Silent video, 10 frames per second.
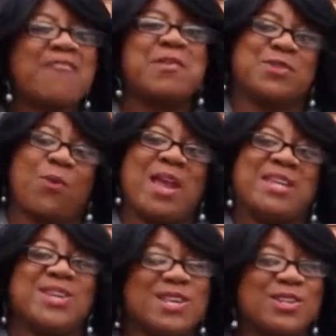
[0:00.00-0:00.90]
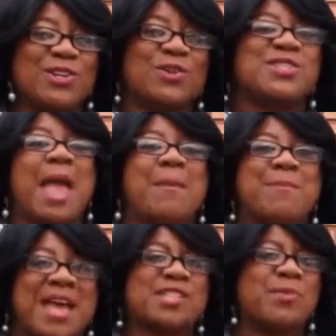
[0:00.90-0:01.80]
between Tuscaloosa and
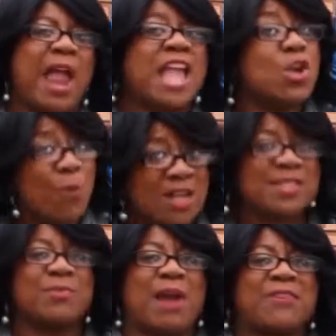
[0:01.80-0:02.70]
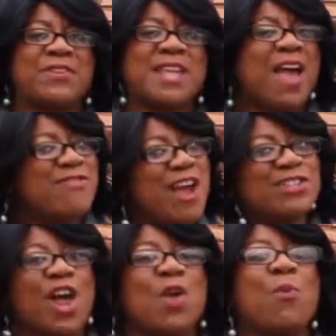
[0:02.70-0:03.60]
Bessemer and you want some breakfast, there's
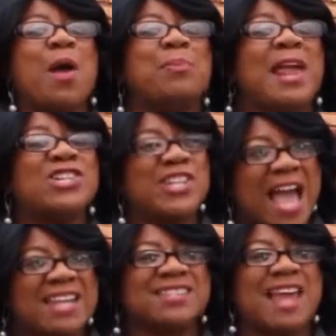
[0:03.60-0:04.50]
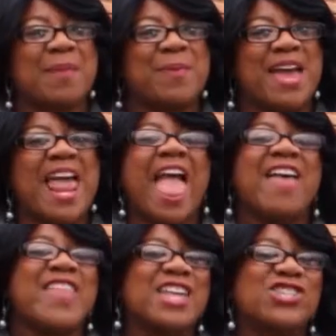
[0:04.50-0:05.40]
only one place you gotta stop at,
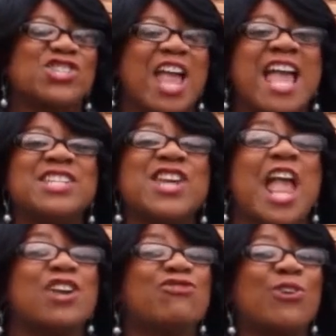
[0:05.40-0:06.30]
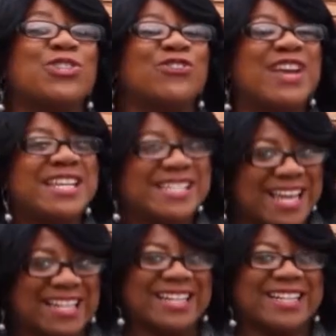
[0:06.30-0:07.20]
and that's J&J Grocery and
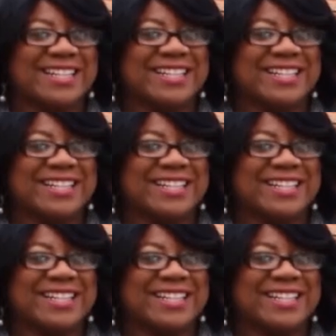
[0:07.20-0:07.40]
Deli.